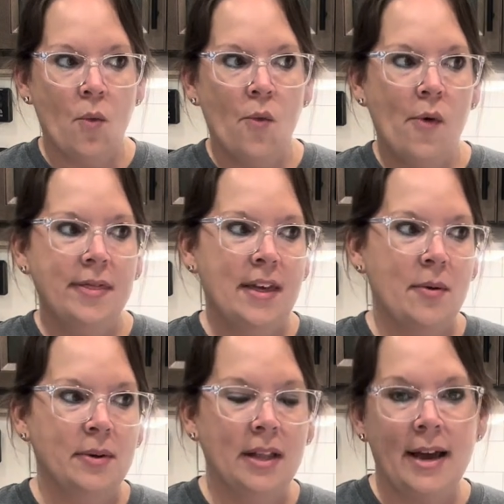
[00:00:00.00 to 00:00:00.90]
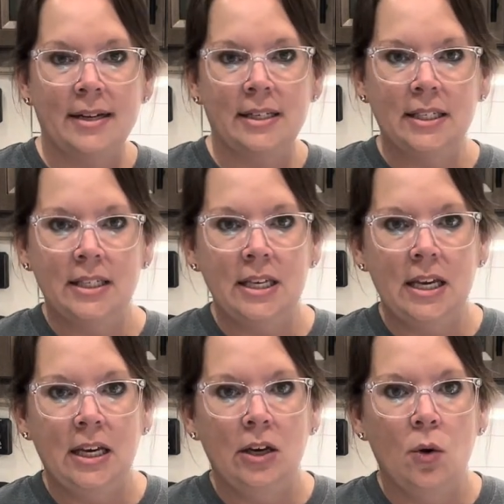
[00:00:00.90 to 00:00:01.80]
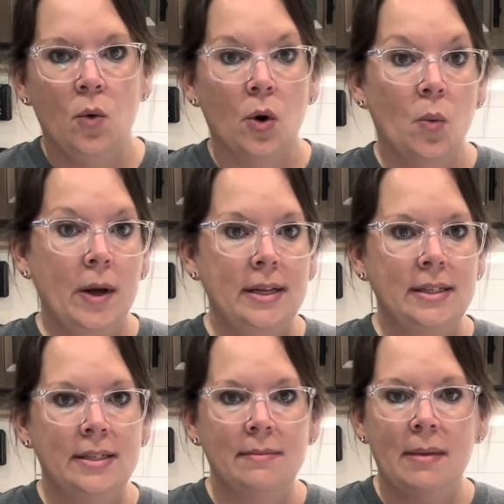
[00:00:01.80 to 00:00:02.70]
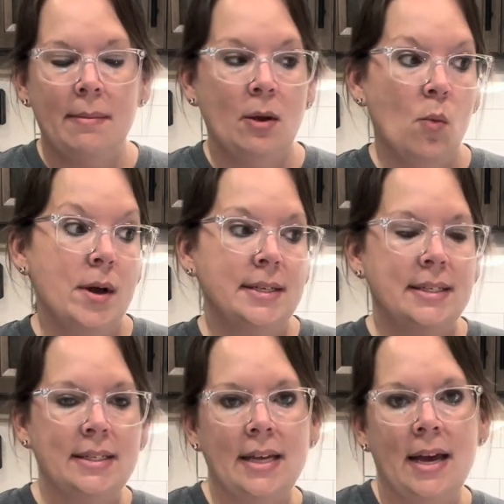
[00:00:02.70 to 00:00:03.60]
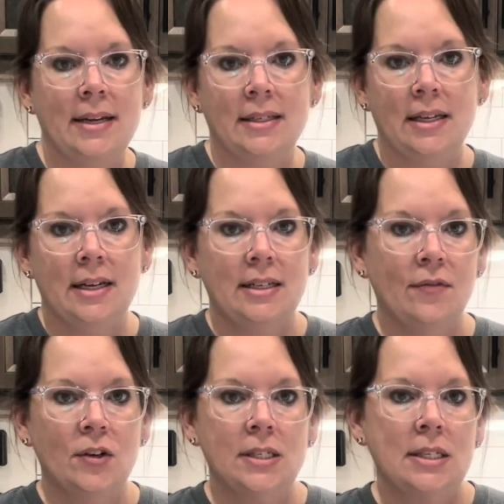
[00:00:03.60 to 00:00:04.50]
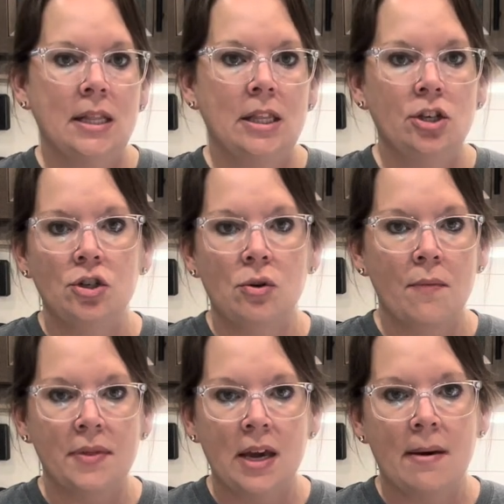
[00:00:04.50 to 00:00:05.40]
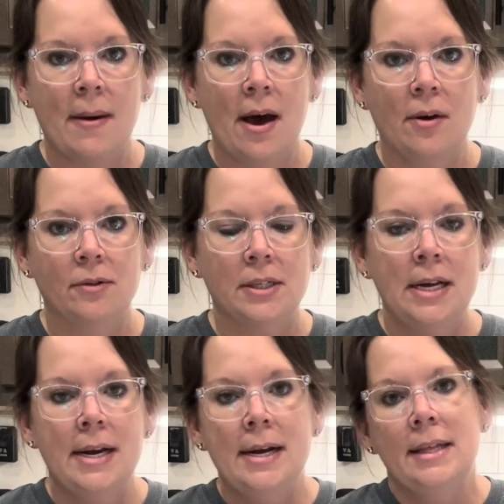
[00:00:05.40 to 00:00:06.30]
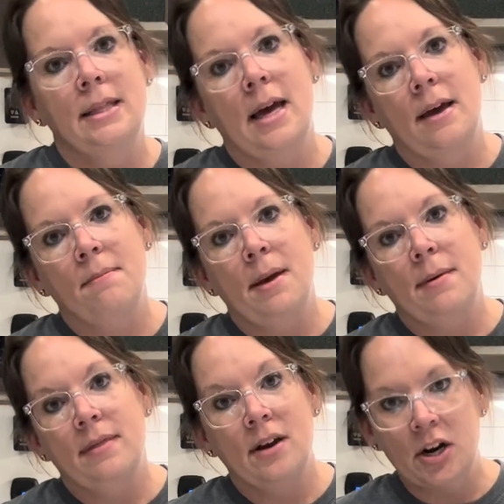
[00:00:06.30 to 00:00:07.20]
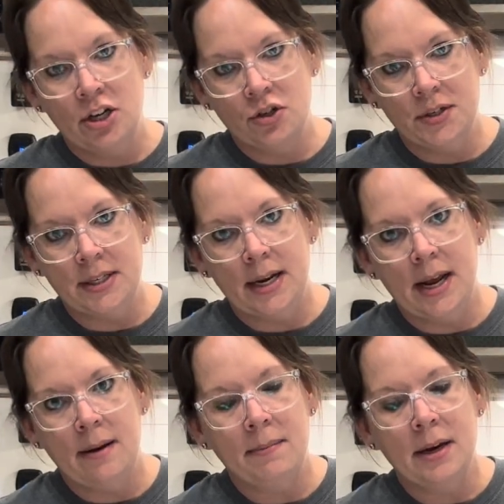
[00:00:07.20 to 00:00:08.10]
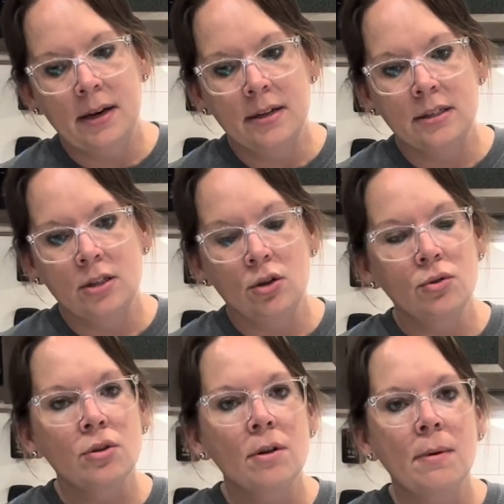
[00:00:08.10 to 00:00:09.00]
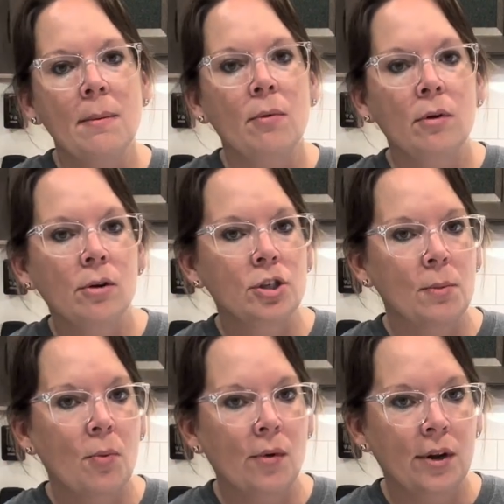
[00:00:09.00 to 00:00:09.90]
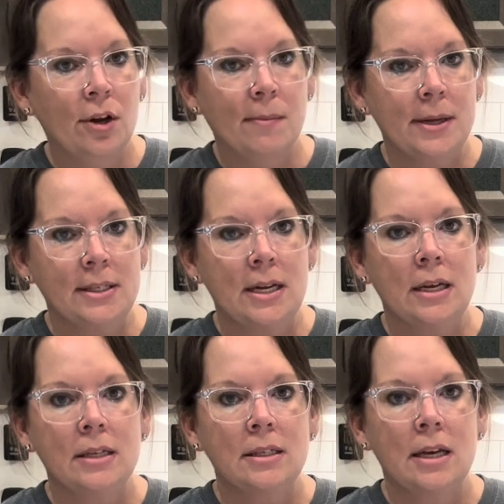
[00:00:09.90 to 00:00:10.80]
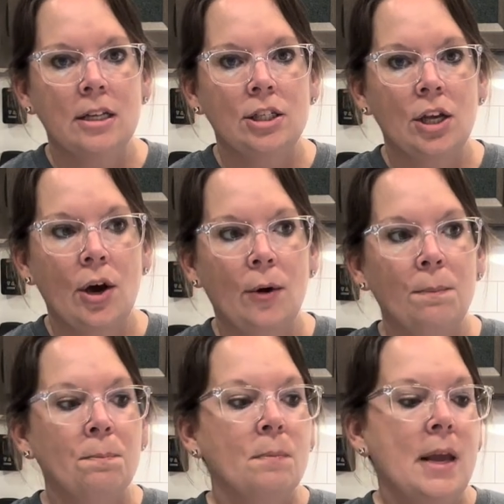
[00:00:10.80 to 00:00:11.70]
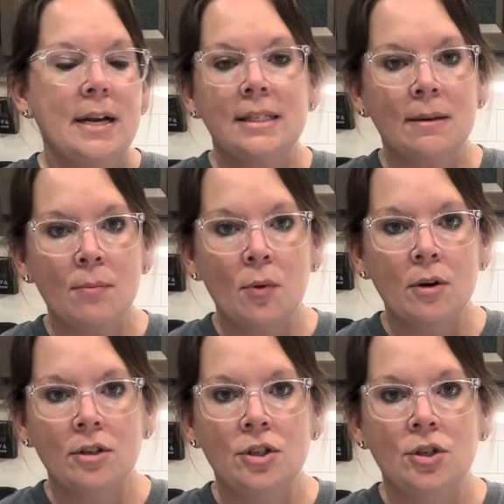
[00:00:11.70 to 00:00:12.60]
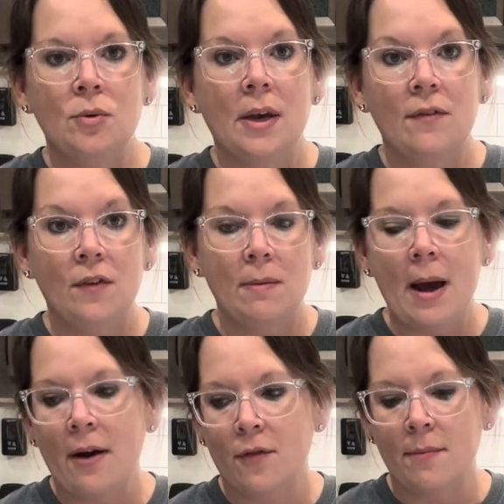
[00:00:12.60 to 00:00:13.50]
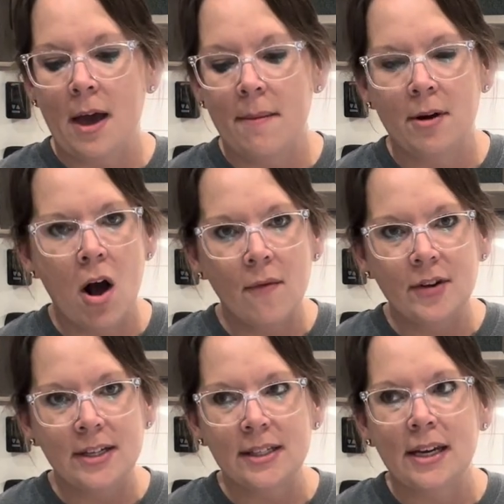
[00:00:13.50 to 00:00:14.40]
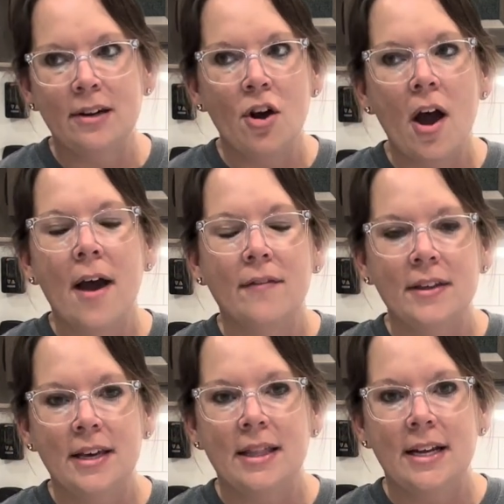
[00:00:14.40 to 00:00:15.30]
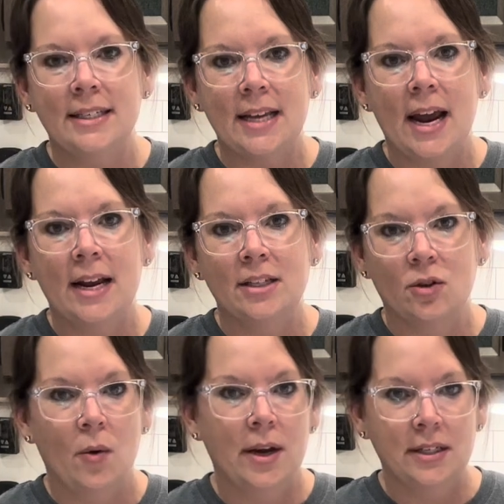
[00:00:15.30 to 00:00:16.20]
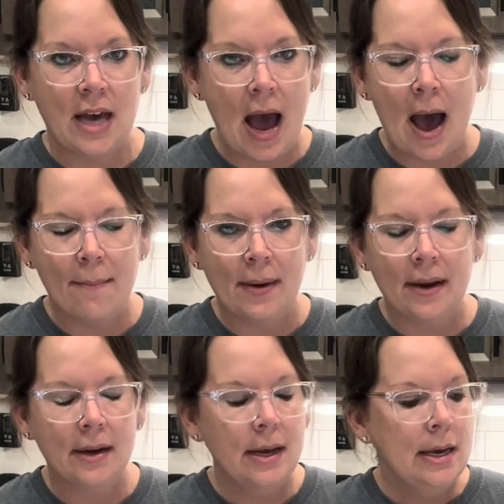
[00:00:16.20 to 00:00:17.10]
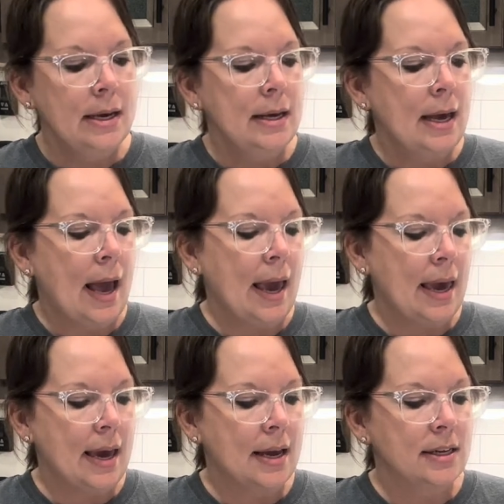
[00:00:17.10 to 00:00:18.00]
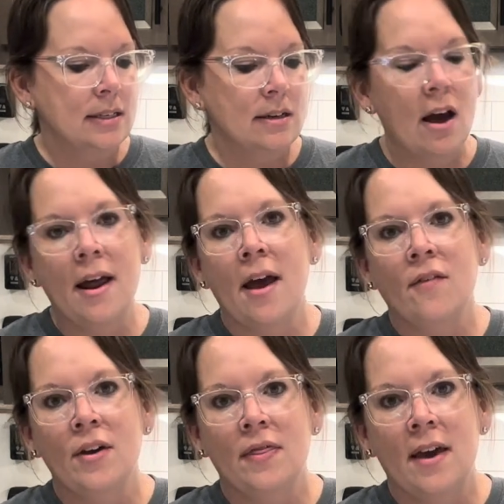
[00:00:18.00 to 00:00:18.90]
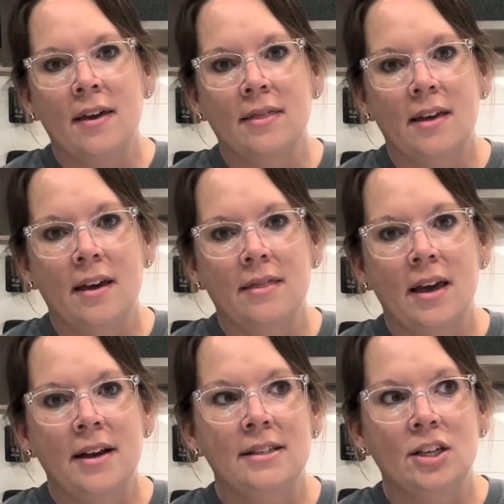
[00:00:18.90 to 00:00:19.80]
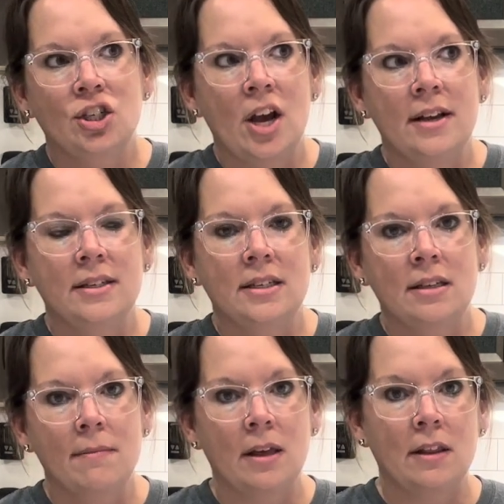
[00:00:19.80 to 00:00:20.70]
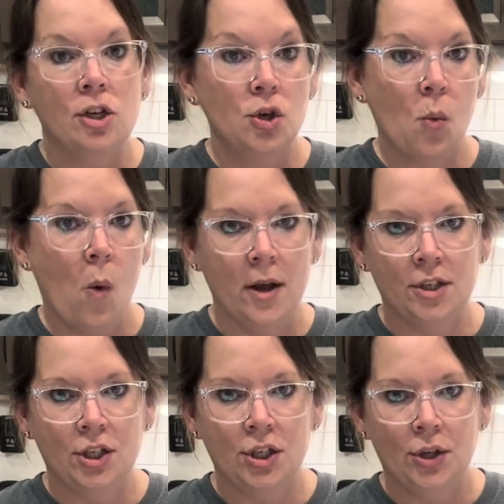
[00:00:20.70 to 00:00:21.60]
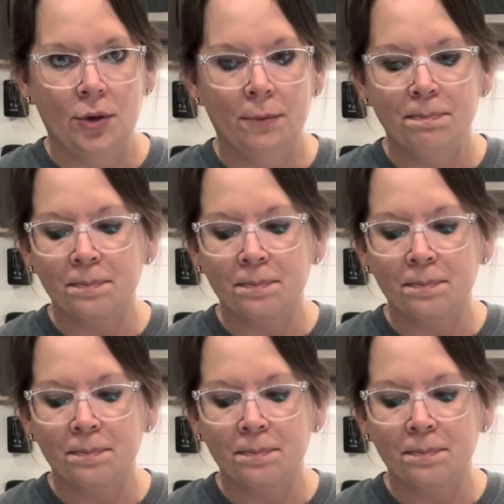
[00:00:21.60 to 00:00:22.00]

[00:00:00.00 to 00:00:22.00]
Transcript: what they would like to see, or what scent, a different scent that you don't think about that maybe they're interested in, because those are the people who are supporting your business. And so it's important to get feedback from them. And obviously not everything they say is going to happen, and not everything that they suggest is something that you'll want to do,